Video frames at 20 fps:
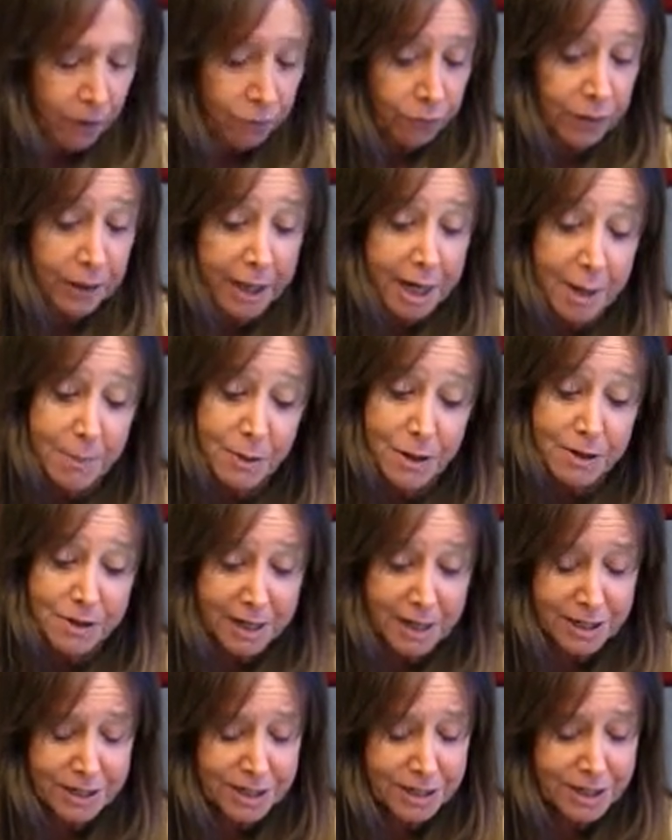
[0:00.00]
For
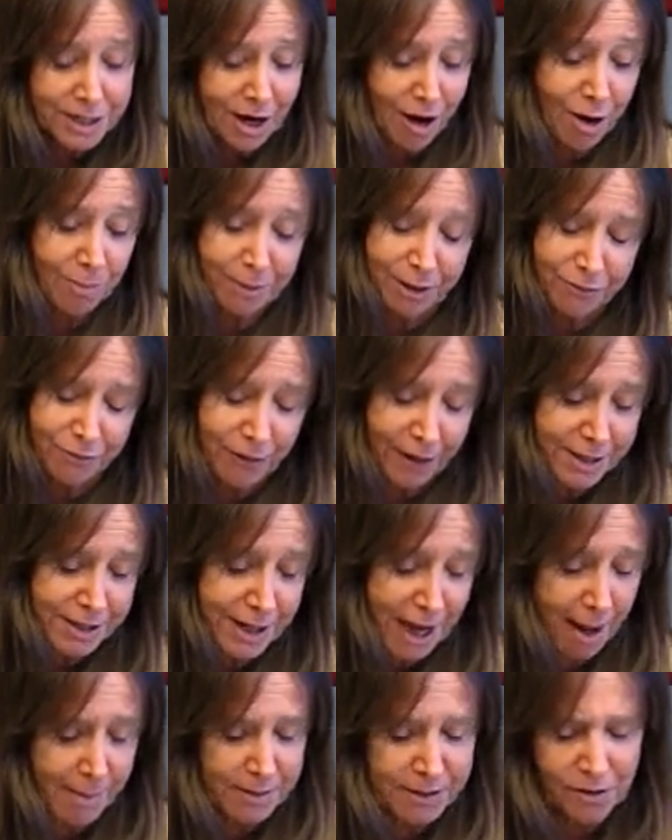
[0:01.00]
Libras, it's a terribly fun
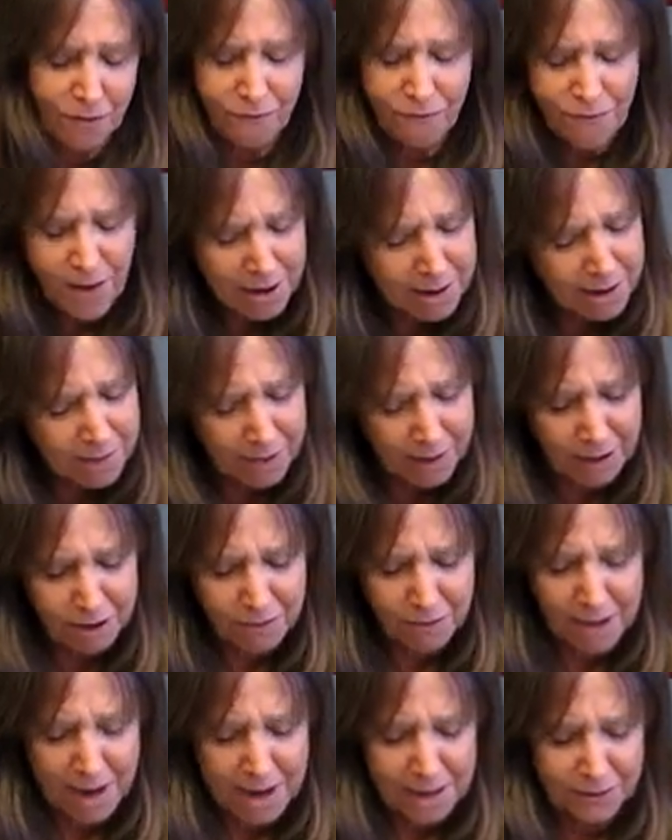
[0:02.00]
time. It's a very, very
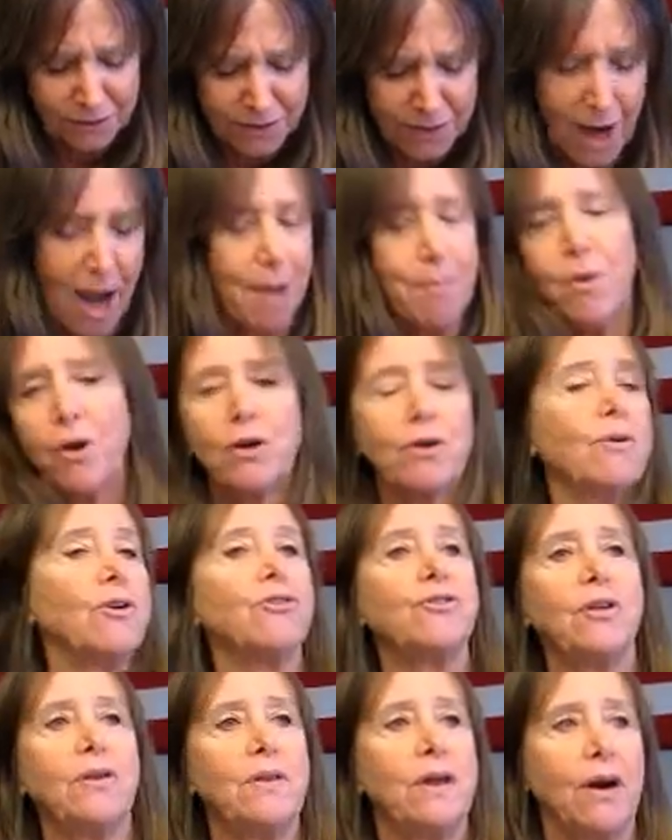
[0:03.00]
creative time. Mercury
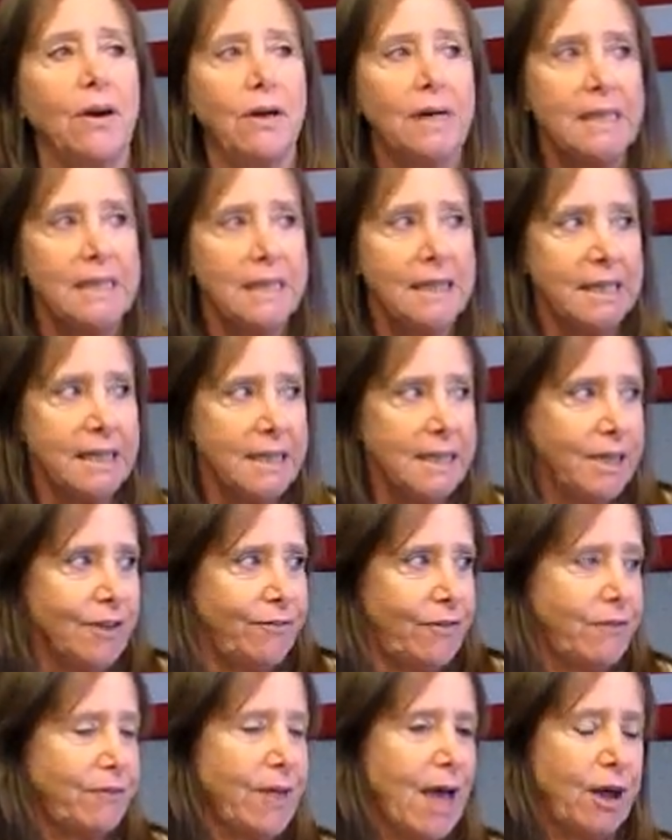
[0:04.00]
is in their
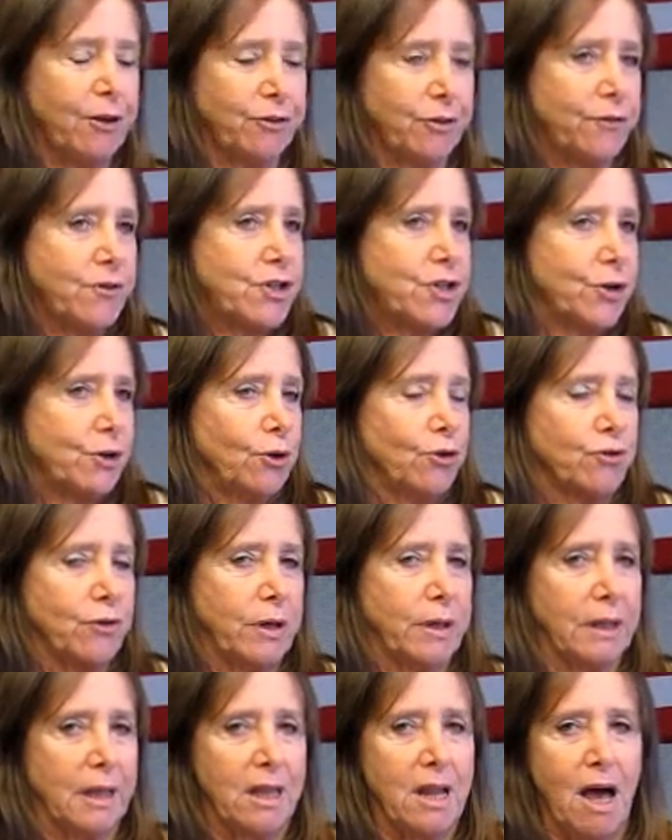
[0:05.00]
5th house of
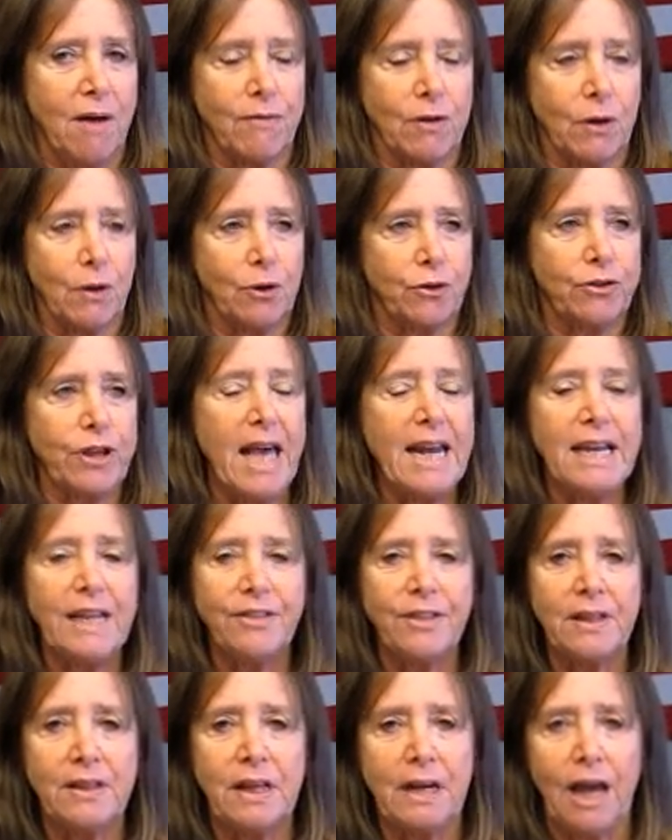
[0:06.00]
children, lovers,
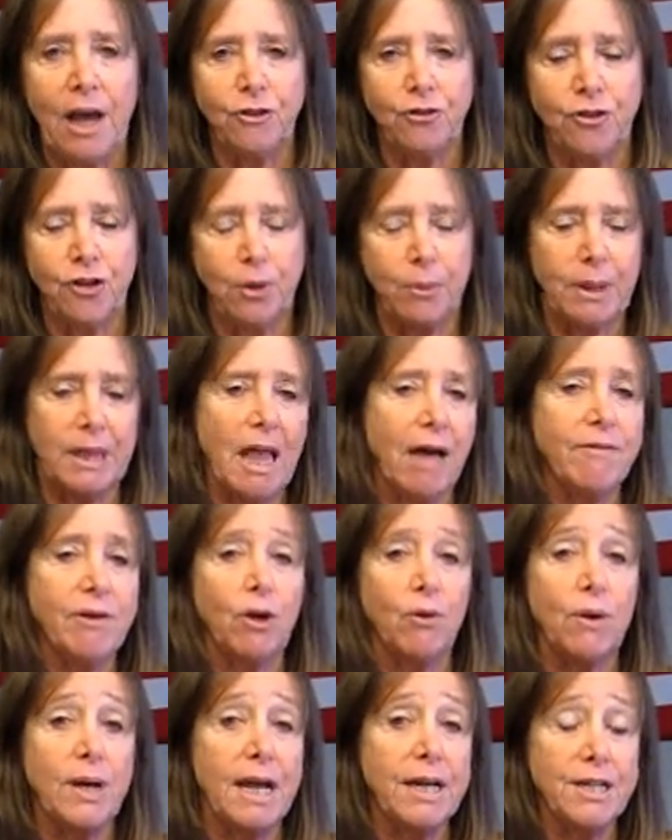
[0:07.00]
anything that has to do with love
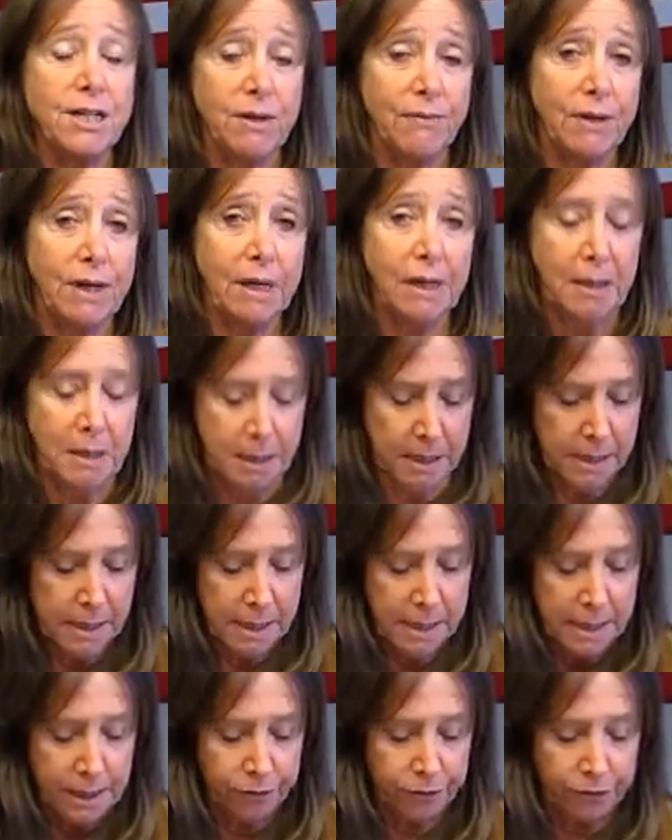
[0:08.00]
and creativity
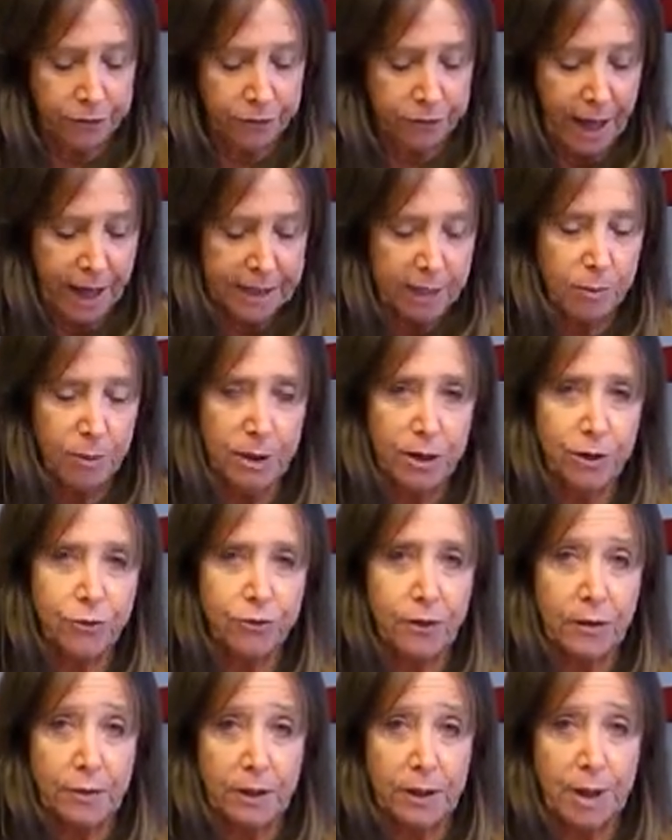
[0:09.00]
is exactly what it
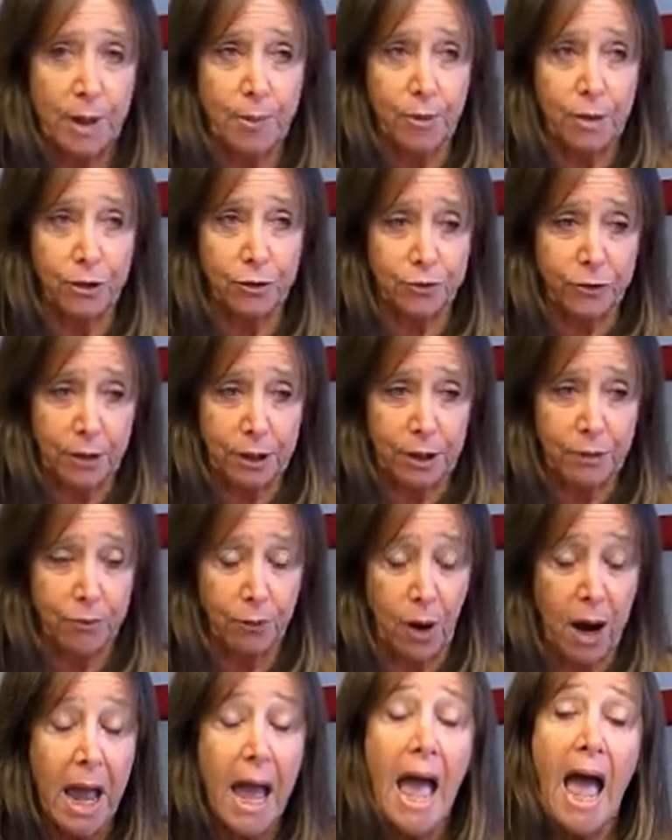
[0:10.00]
is that the Libra is looking
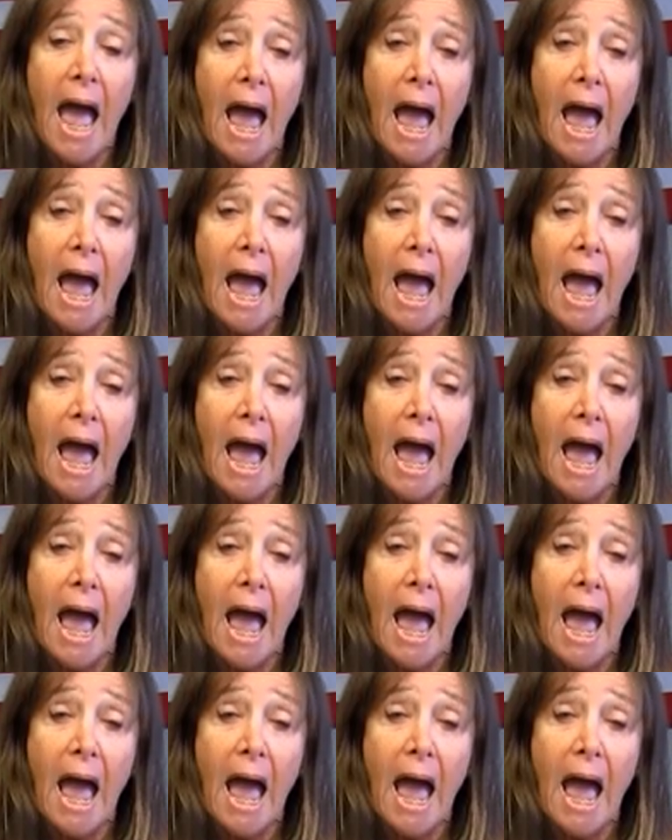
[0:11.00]
for.